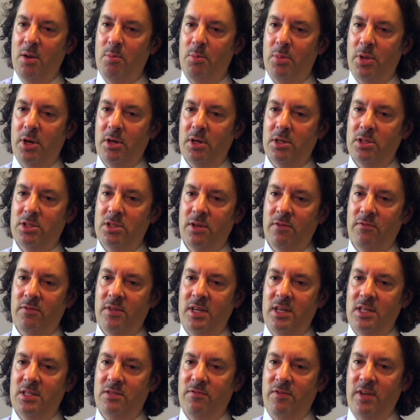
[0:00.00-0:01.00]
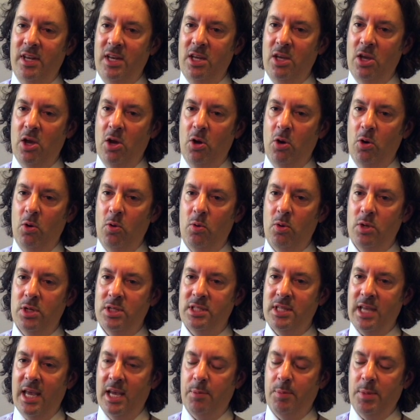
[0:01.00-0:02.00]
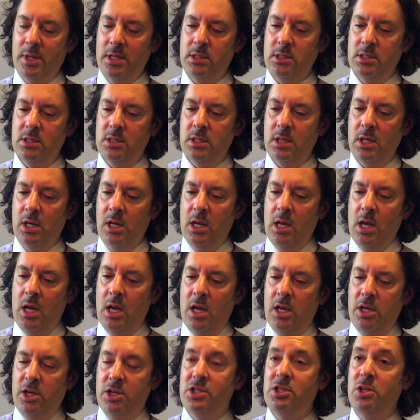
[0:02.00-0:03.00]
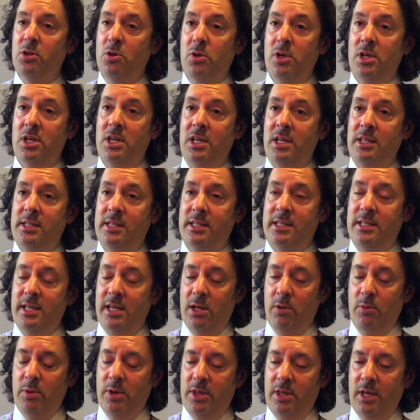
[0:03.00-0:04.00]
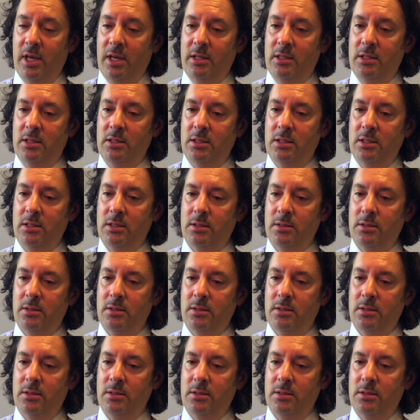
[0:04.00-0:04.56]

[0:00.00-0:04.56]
parts of these video segments, you're still going to need to deal with it.